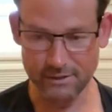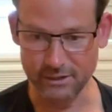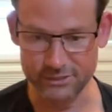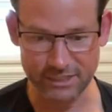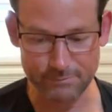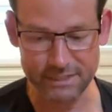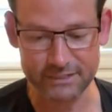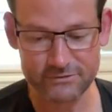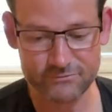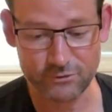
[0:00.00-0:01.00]
on
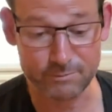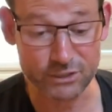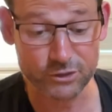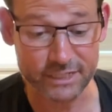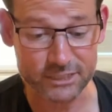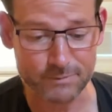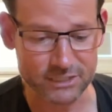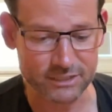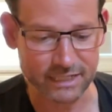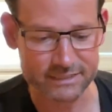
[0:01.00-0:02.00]
Japanese. For Minuki
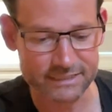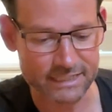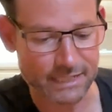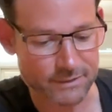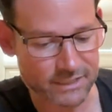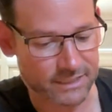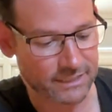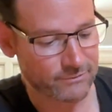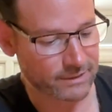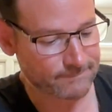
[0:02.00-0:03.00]
especially, I see kamakiri,
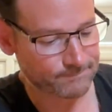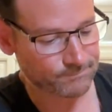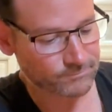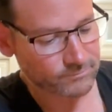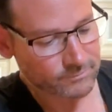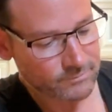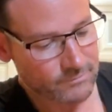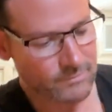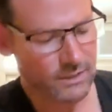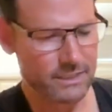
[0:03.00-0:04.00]
right?
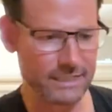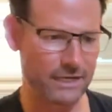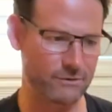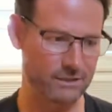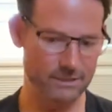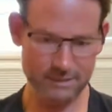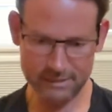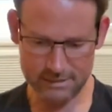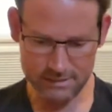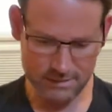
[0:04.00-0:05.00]
Now,
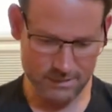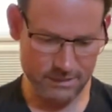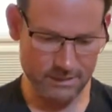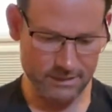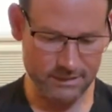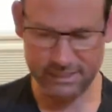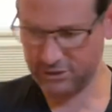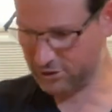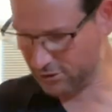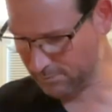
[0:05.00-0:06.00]
the
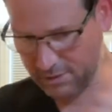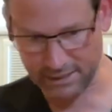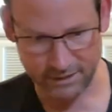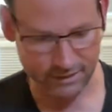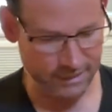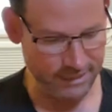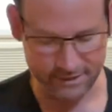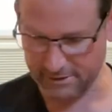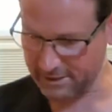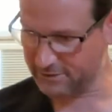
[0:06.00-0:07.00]
tsuba on
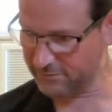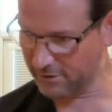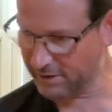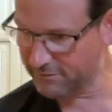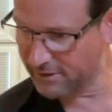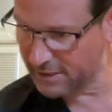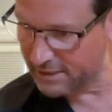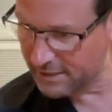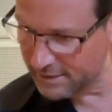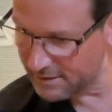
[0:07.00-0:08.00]
here is very funky.